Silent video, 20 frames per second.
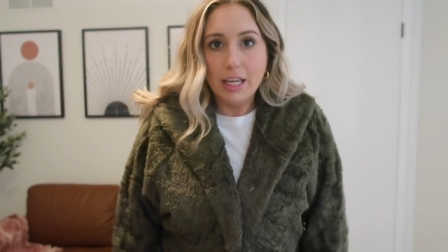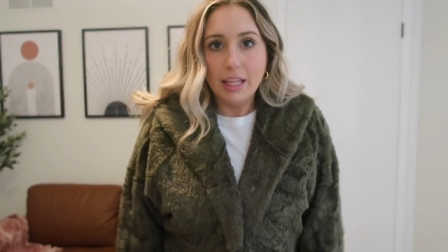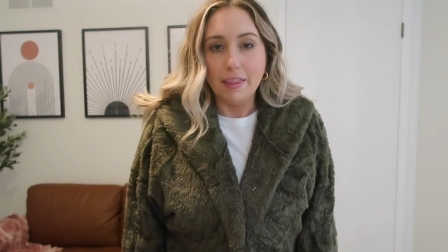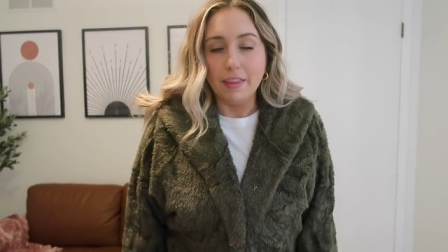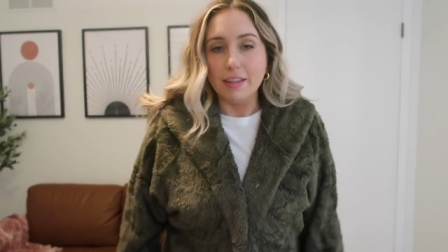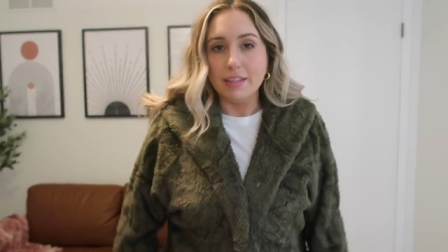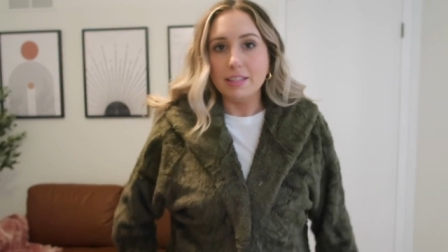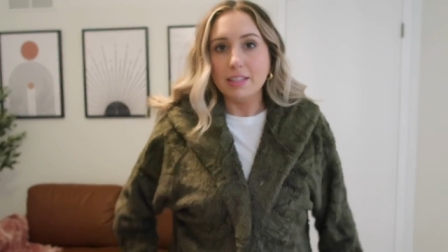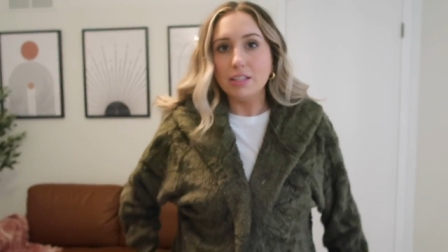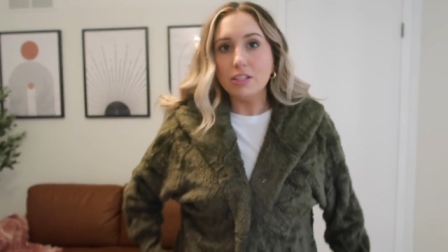
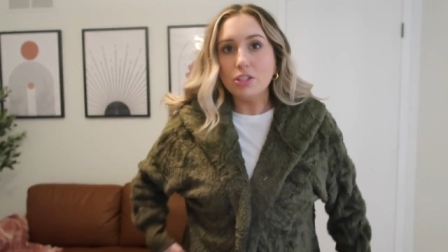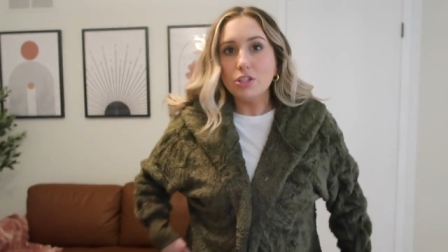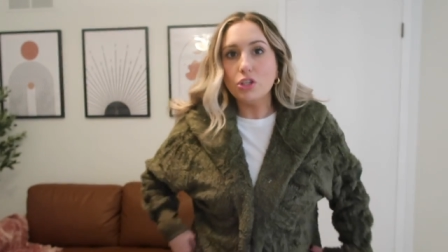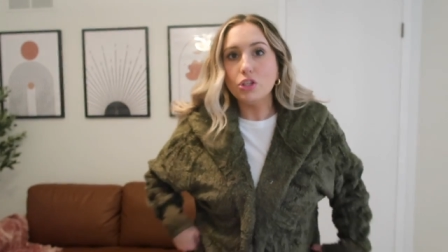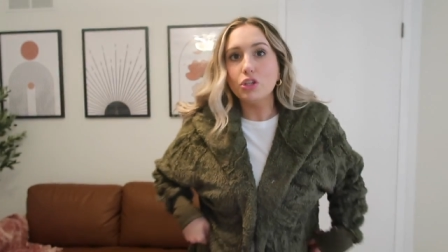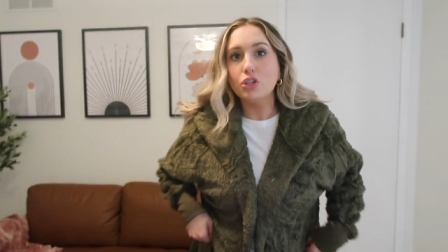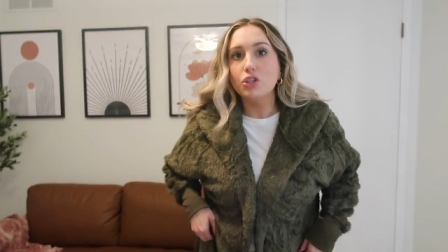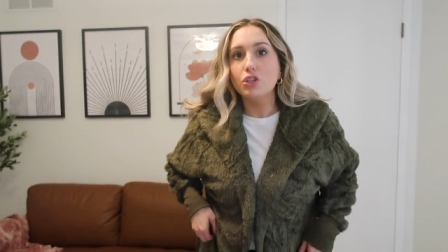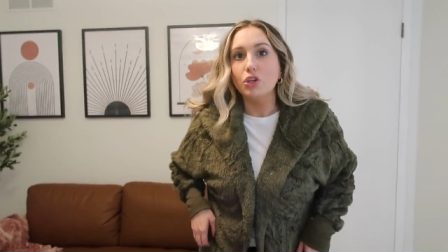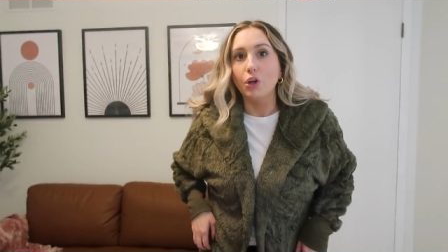This is
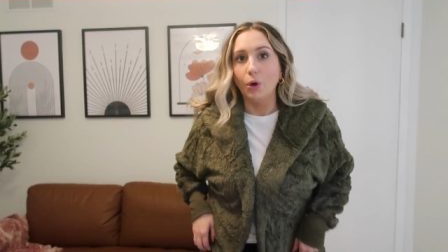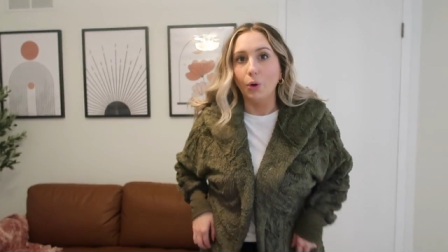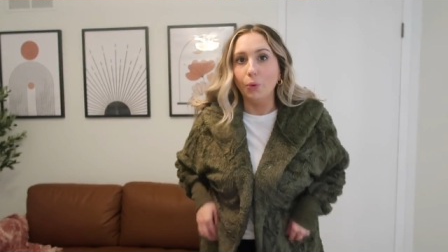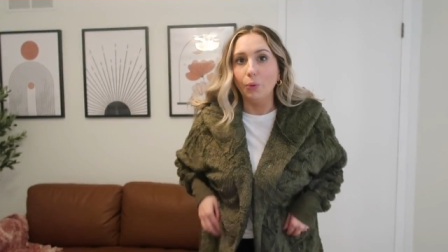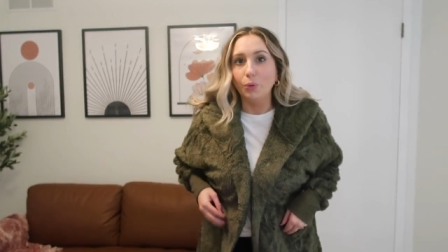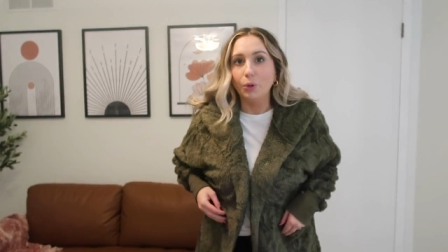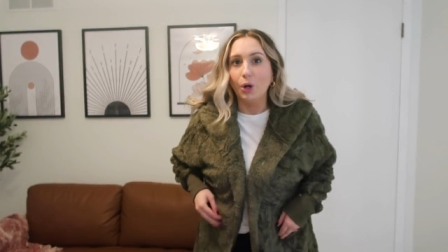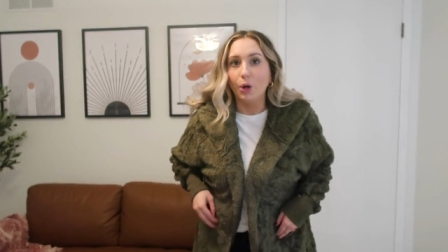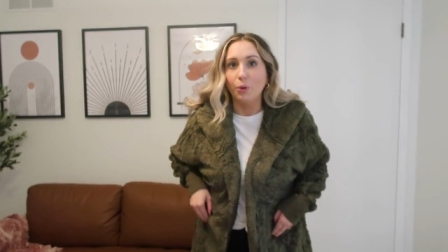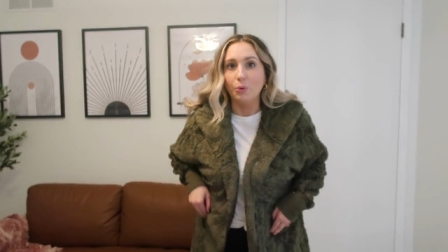
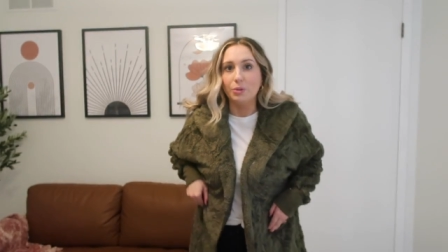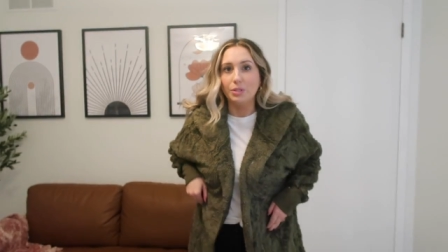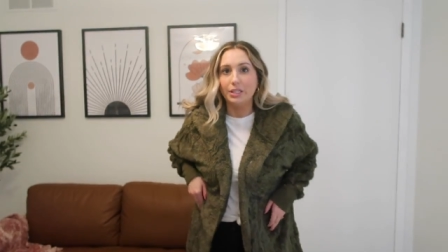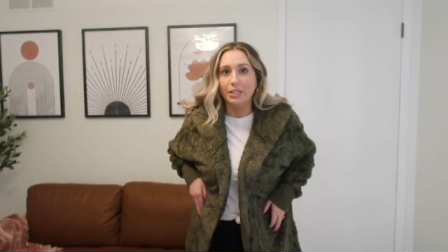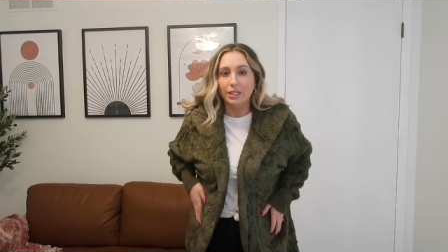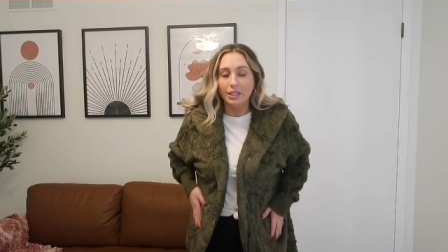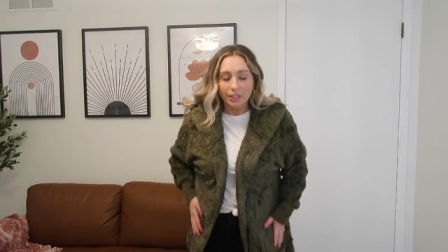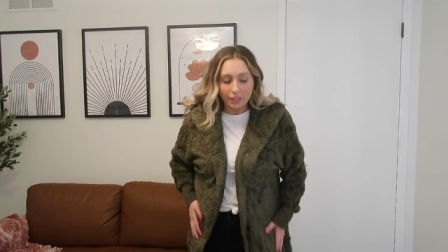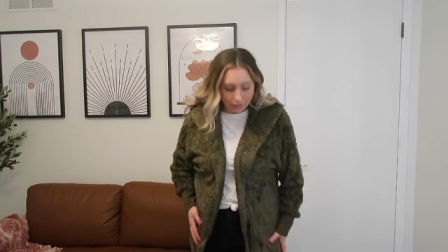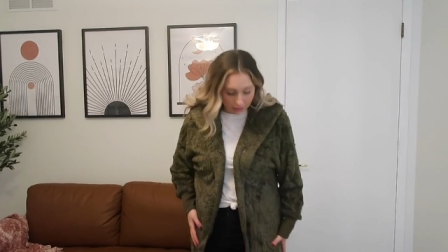so
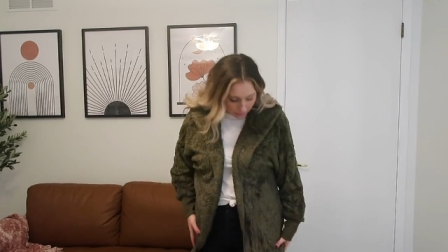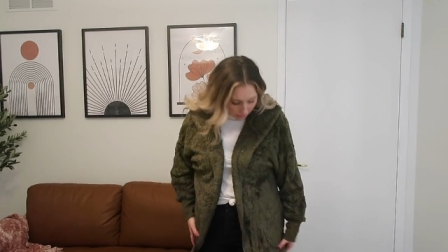cozy.